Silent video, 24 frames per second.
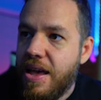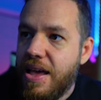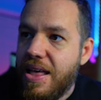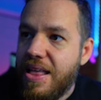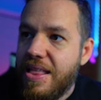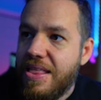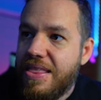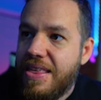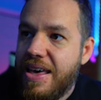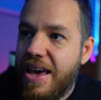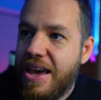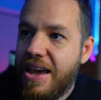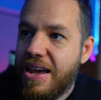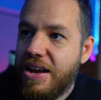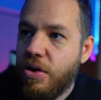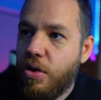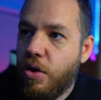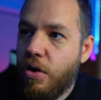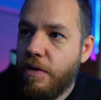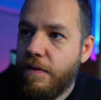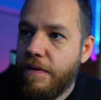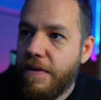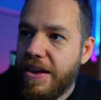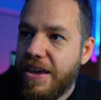then
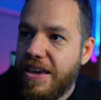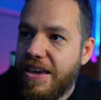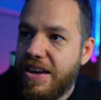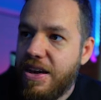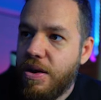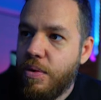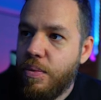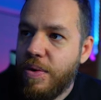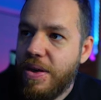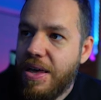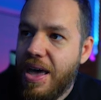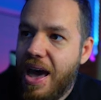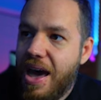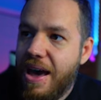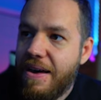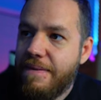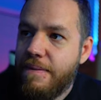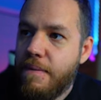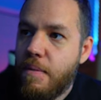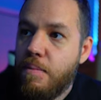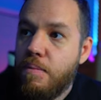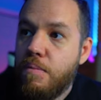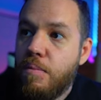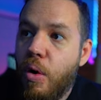over here, we had
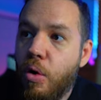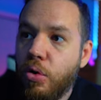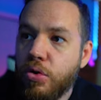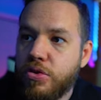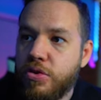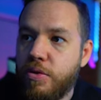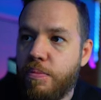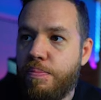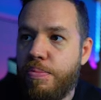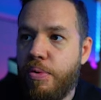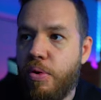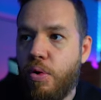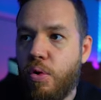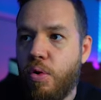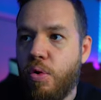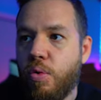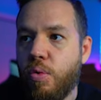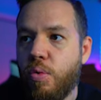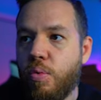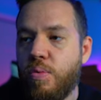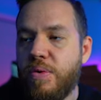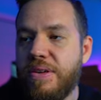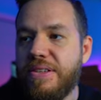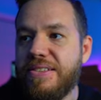multiple
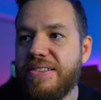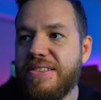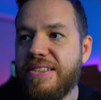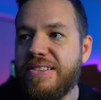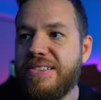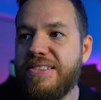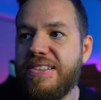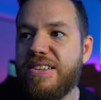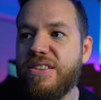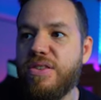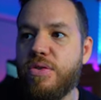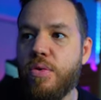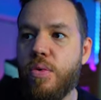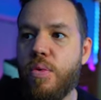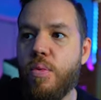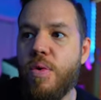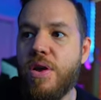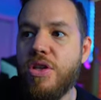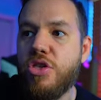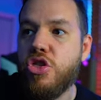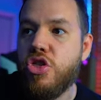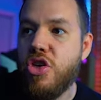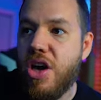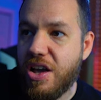resistant
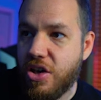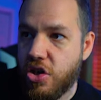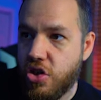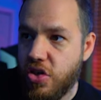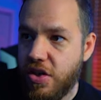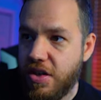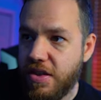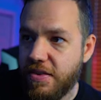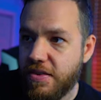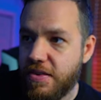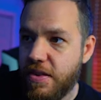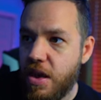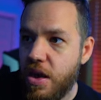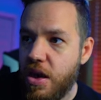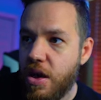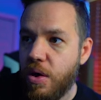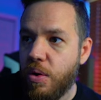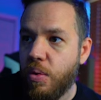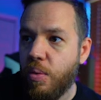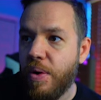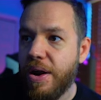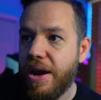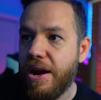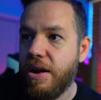rejections
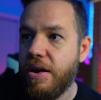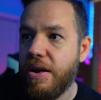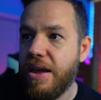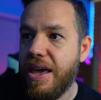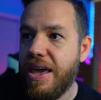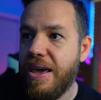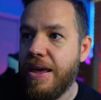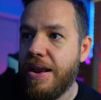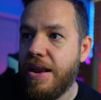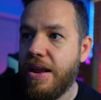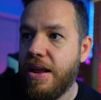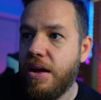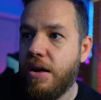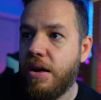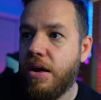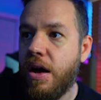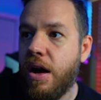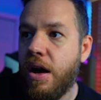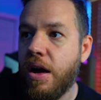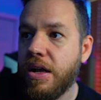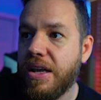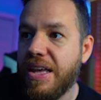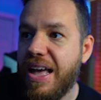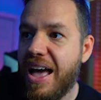where it
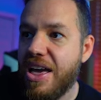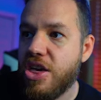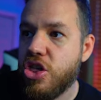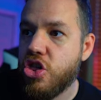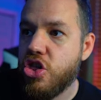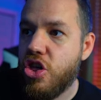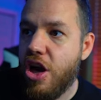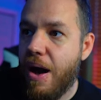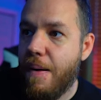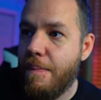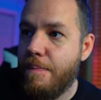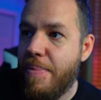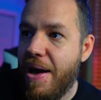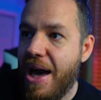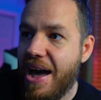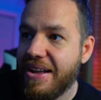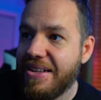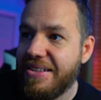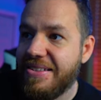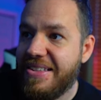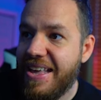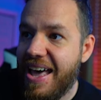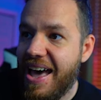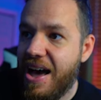uh, got shot
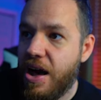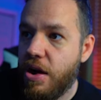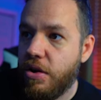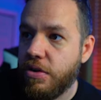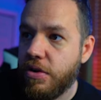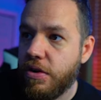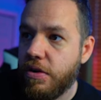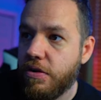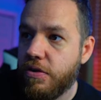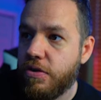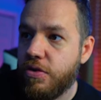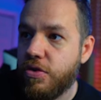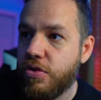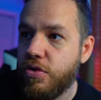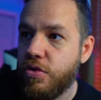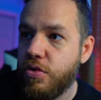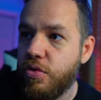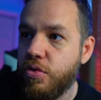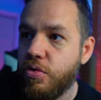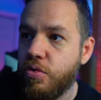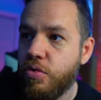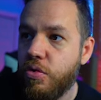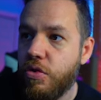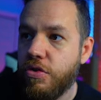back down
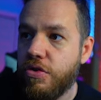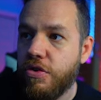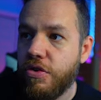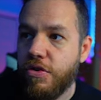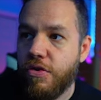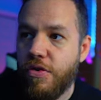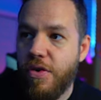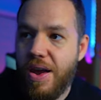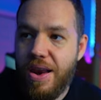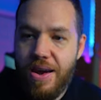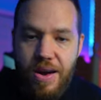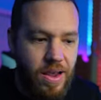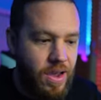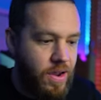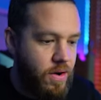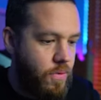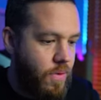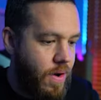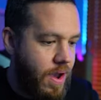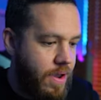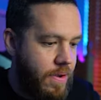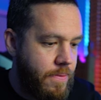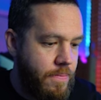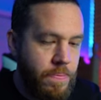to the trend line,
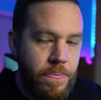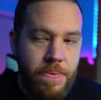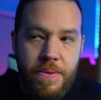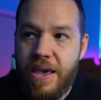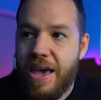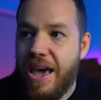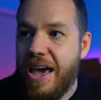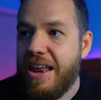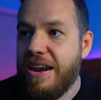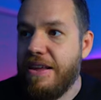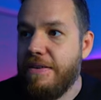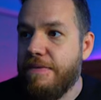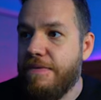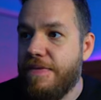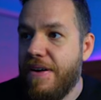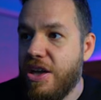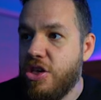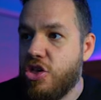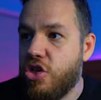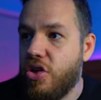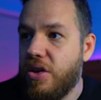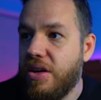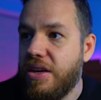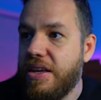right? And
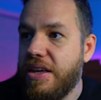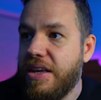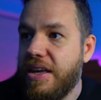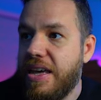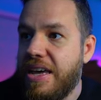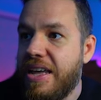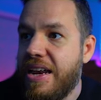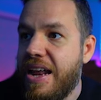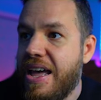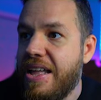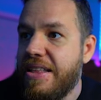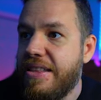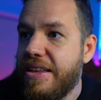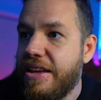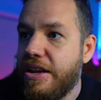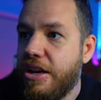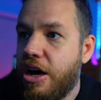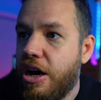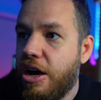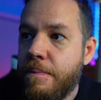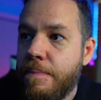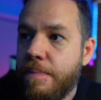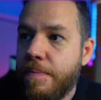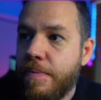eventually it ended
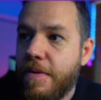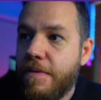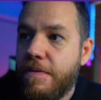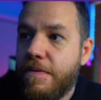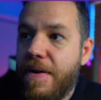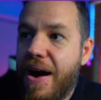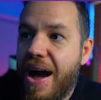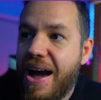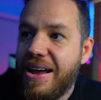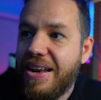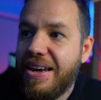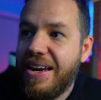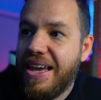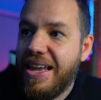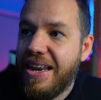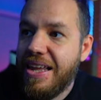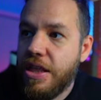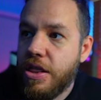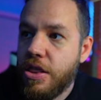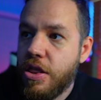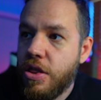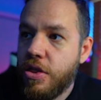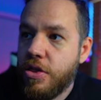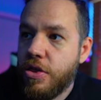up
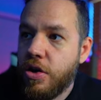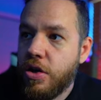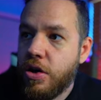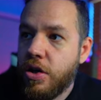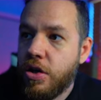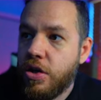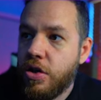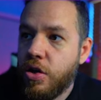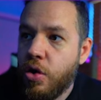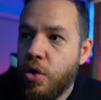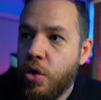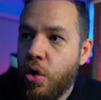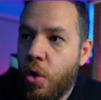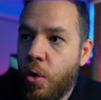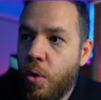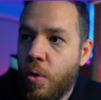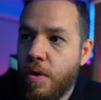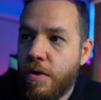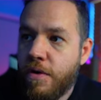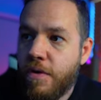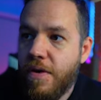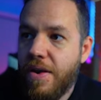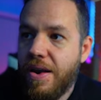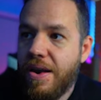violating the lower
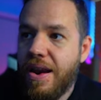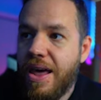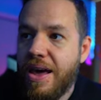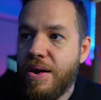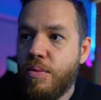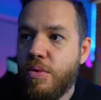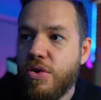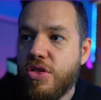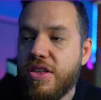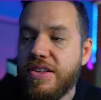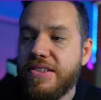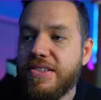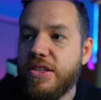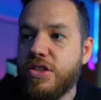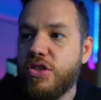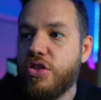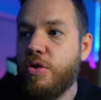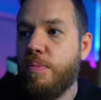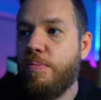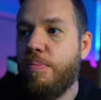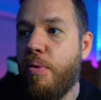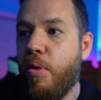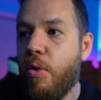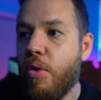trend line, which is a
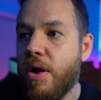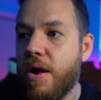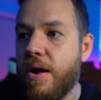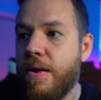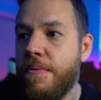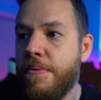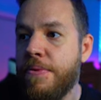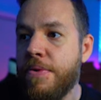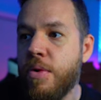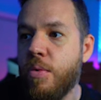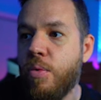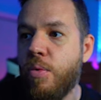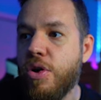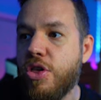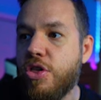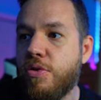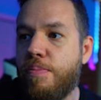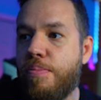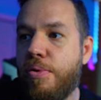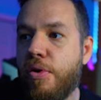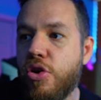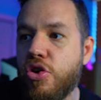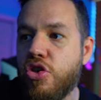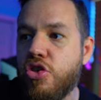support, which
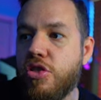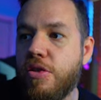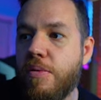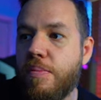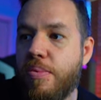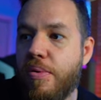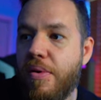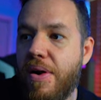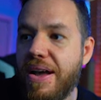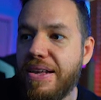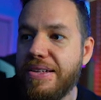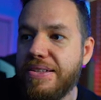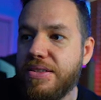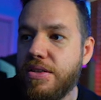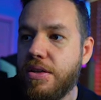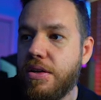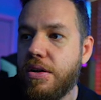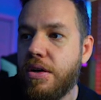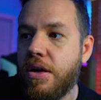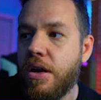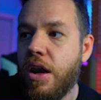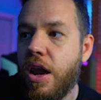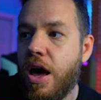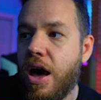pushed the price
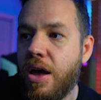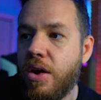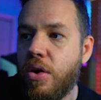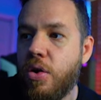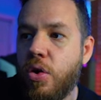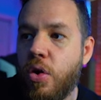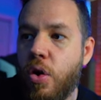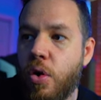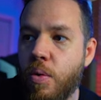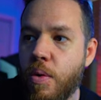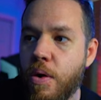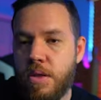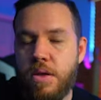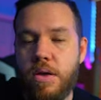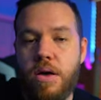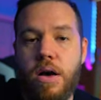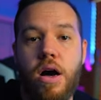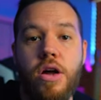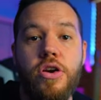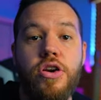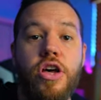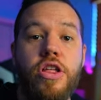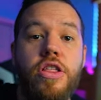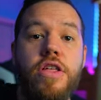a lot lower.
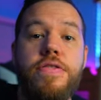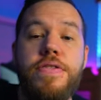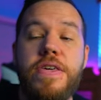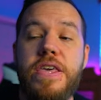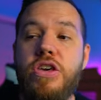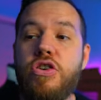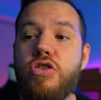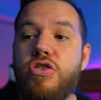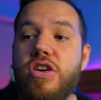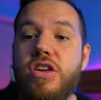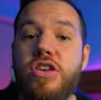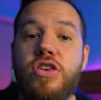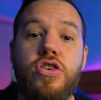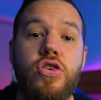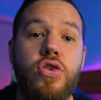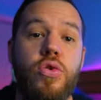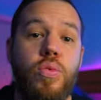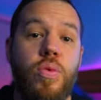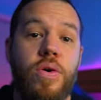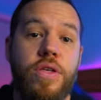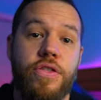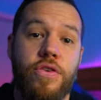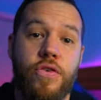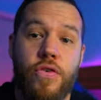Another thing you can do
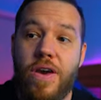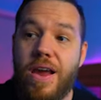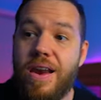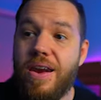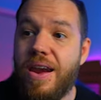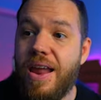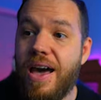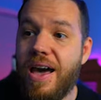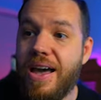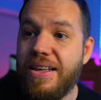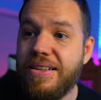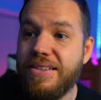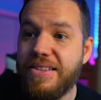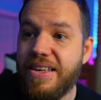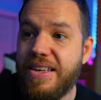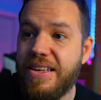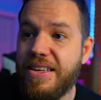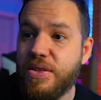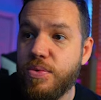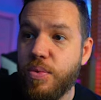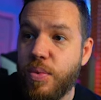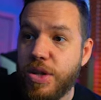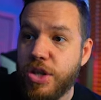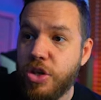with trend lines
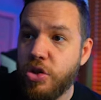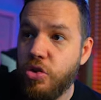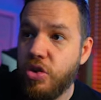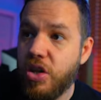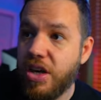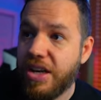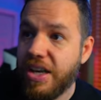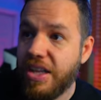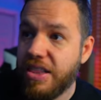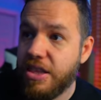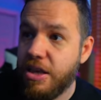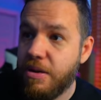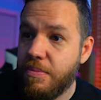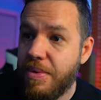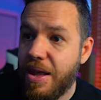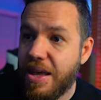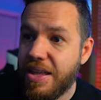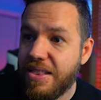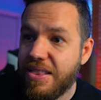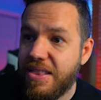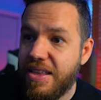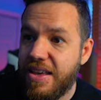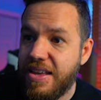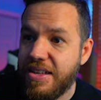is when you look at them
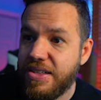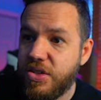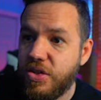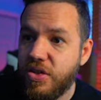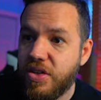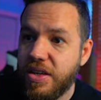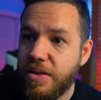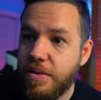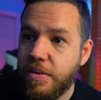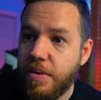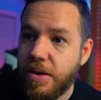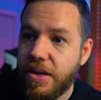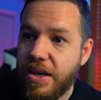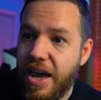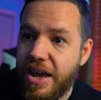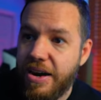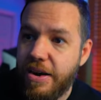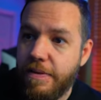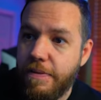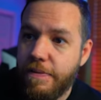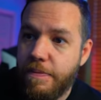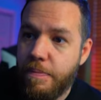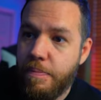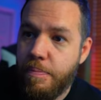like this, you can kind
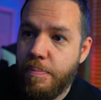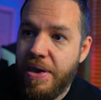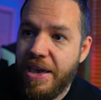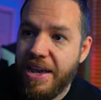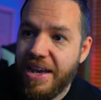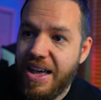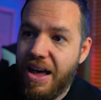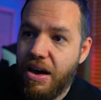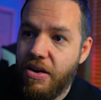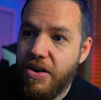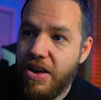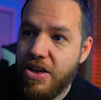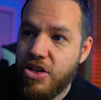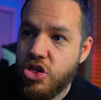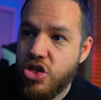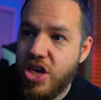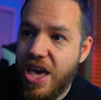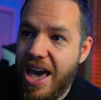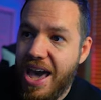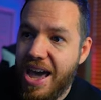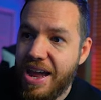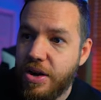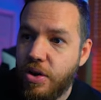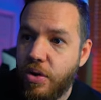of pick out a
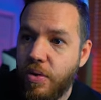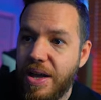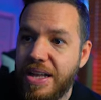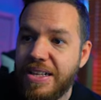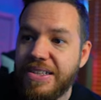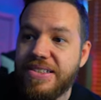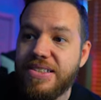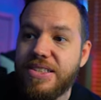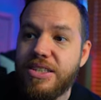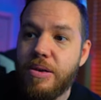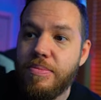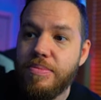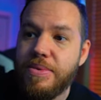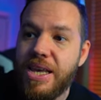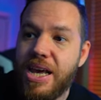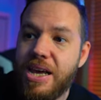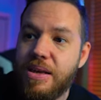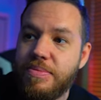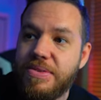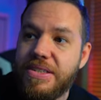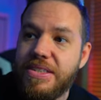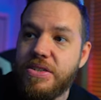channel and sometimes these